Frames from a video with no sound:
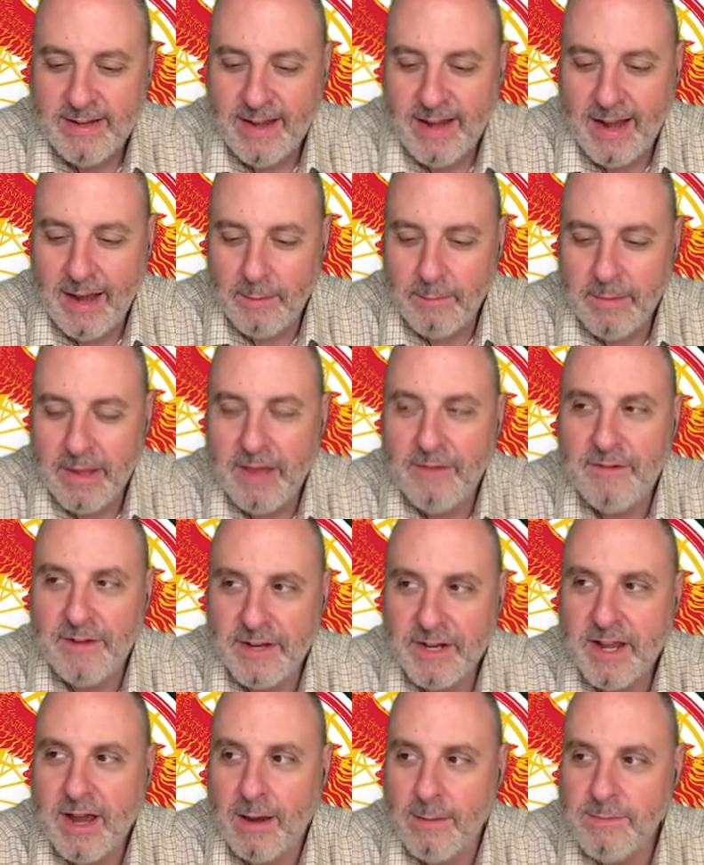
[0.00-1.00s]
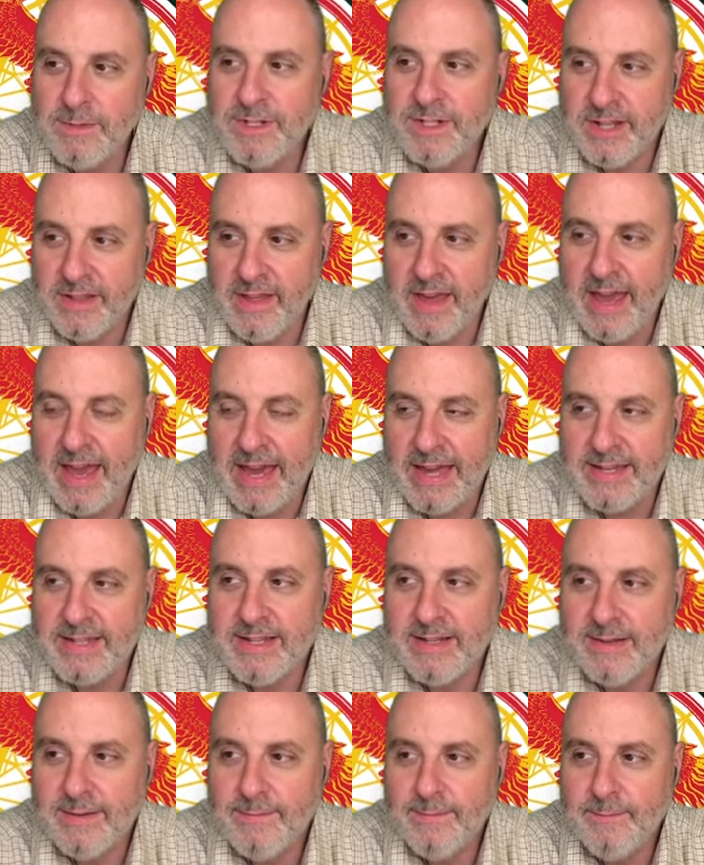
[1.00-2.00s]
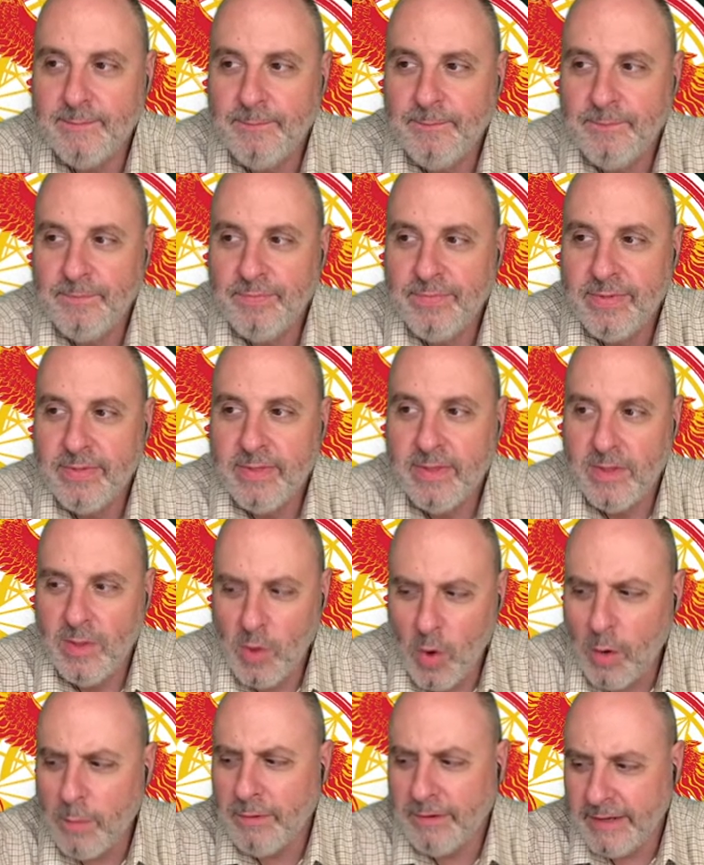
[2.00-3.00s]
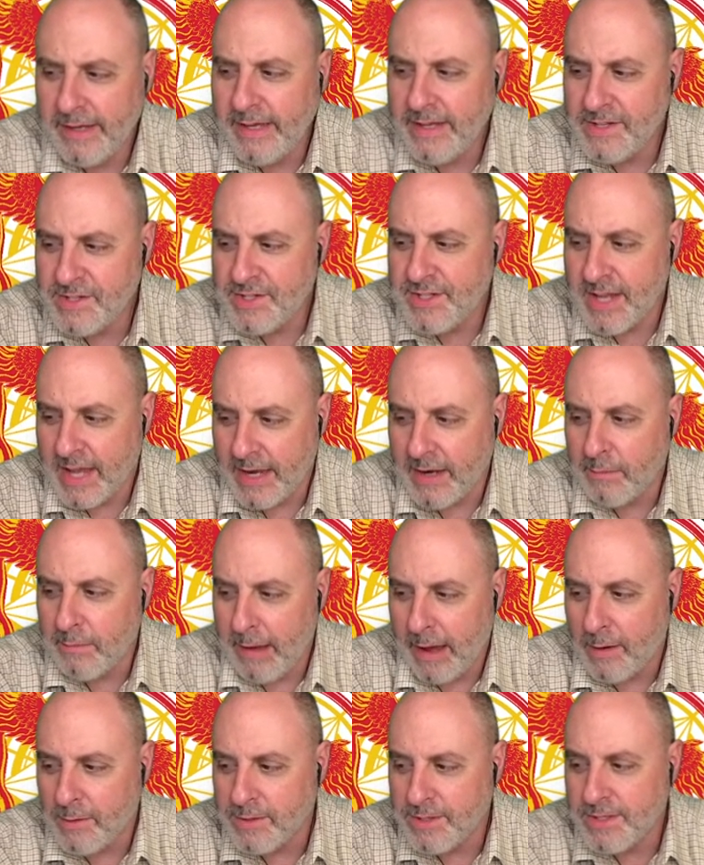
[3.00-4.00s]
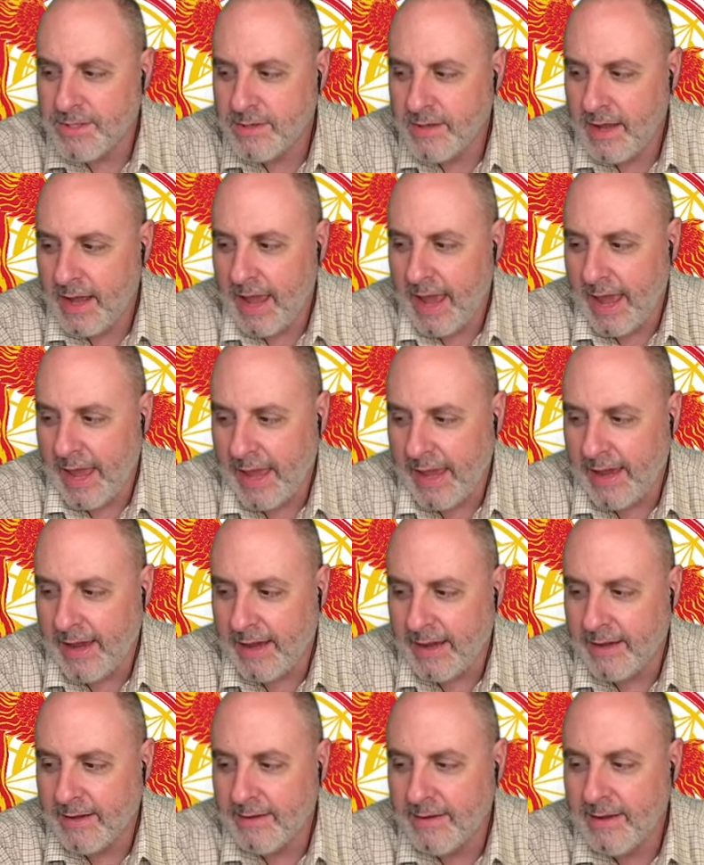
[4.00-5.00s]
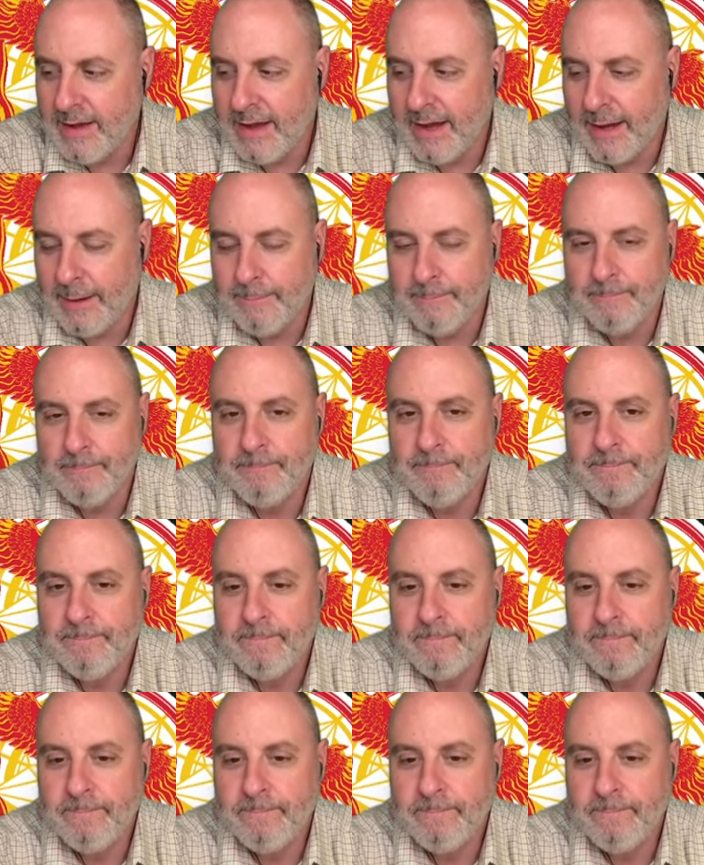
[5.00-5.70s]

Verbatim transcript: Um, if it comes to that, normally is said about a uh, um,